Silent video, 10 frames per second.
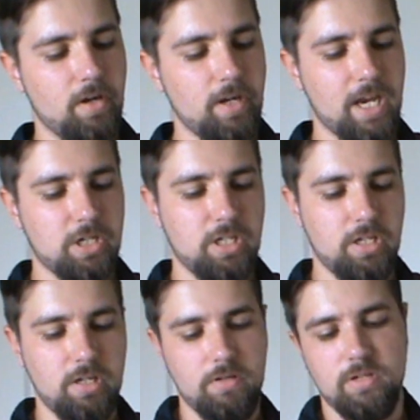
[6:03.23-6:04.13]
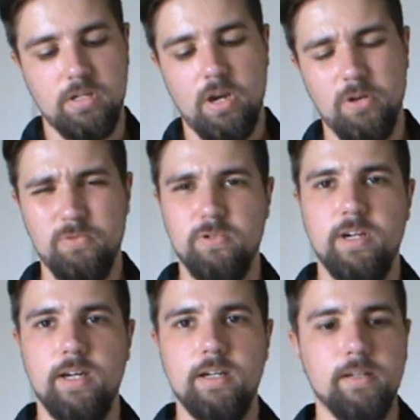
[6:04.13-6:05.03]
I actually use
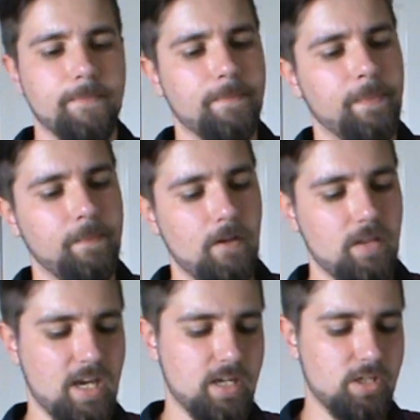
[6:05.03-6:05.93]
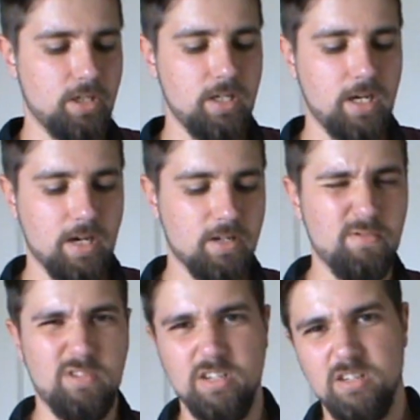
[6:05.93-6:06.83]
Ultra Air, like the ASG
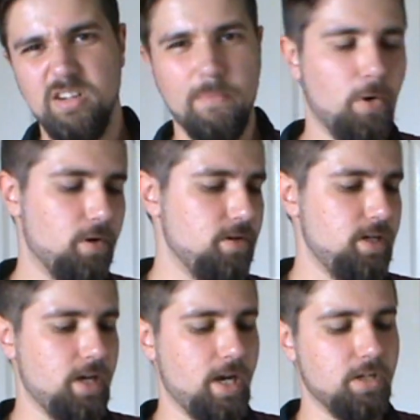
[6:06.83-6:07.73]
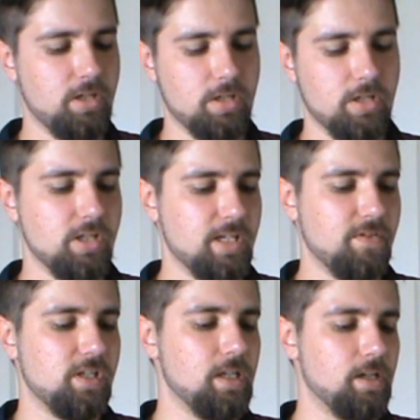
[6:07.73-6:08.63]
gas, which is somewhat green gas. It doesn't
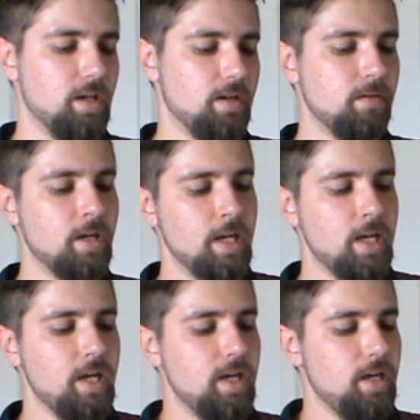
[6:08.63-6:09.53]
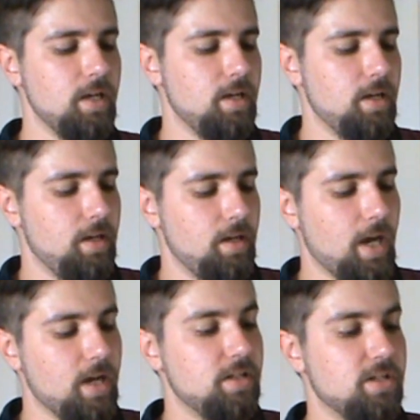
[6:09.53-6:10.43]
have silicone.
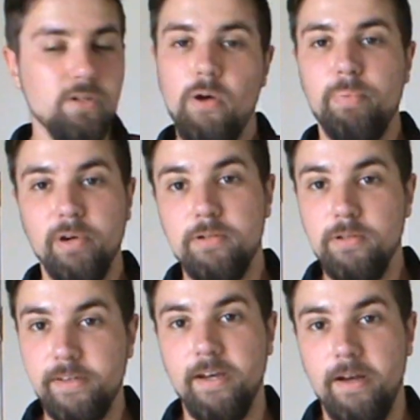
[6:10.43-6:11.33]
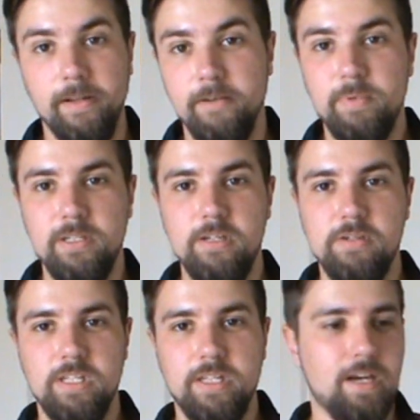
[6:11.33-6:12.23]
And it's not broken the gun. I've been
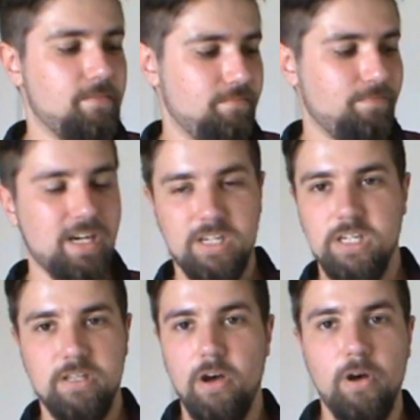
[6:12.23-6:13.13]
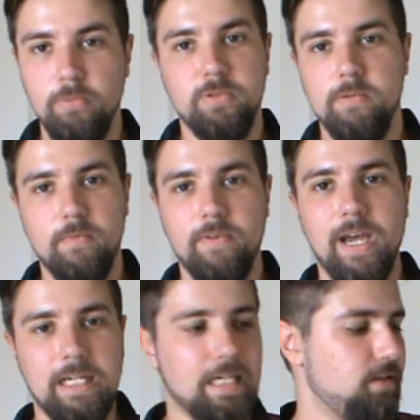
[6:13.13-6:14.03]
using that basically the whole time I've
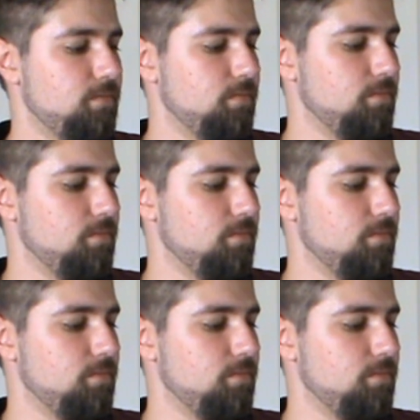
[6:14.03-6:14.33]
had it,